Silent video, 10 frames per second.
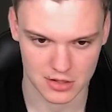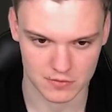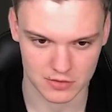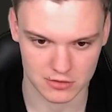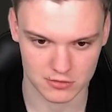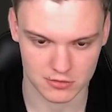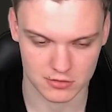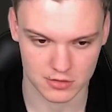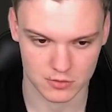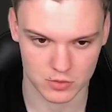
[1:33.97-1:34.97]
I think he's just
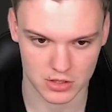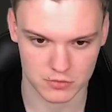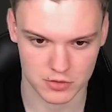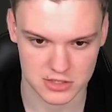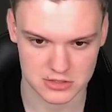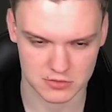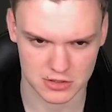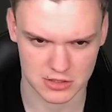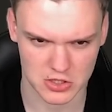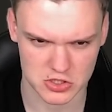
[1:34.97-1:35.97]
winning for us after
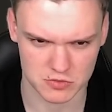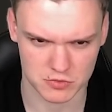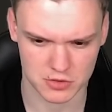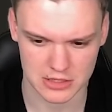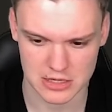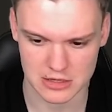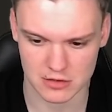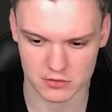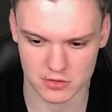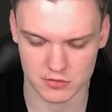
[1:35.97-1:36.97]
knight g4, knight
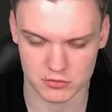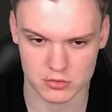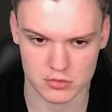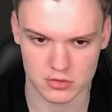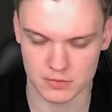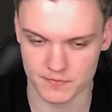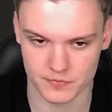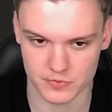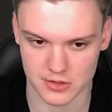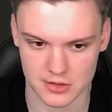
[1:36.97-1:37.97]
takes on f2, or
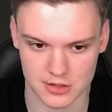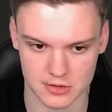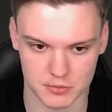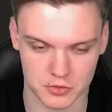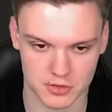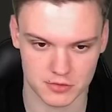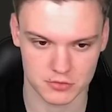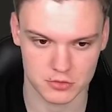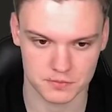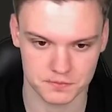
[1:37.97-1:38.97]
can take the pawn on
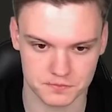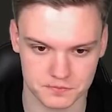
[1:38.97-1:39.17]
f2.